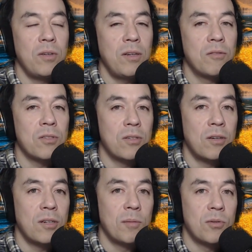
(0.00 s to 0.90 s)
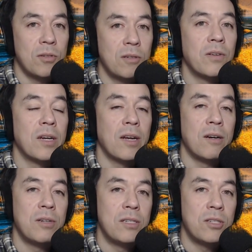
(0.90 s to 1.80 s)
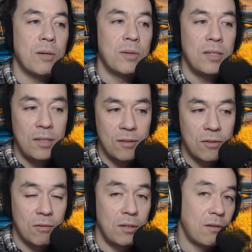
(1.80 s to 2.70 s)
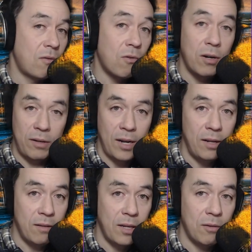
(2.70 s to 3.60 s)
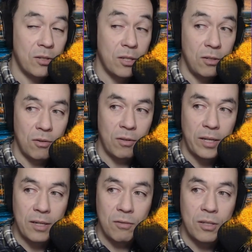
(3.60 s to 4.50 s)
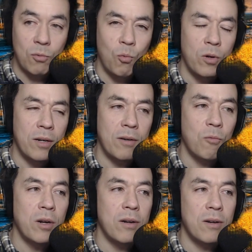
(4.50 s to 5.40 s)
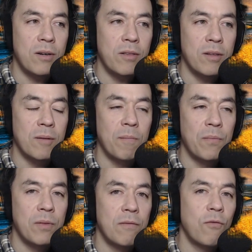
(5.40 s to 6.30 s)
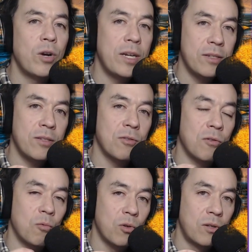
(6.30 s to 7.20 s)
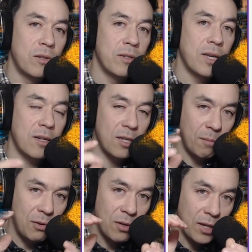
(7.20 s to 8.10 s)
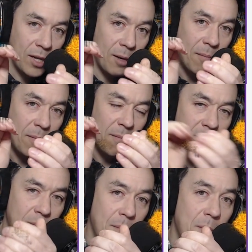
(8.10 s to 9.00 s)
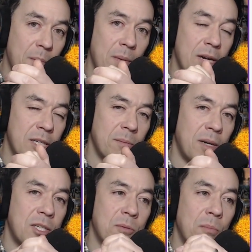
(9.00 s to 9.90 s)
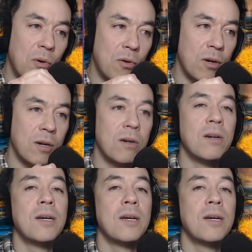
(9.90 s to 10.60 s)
start observing how in Japanese or in any language, in your language, what are the phrases or words that communicate much, much more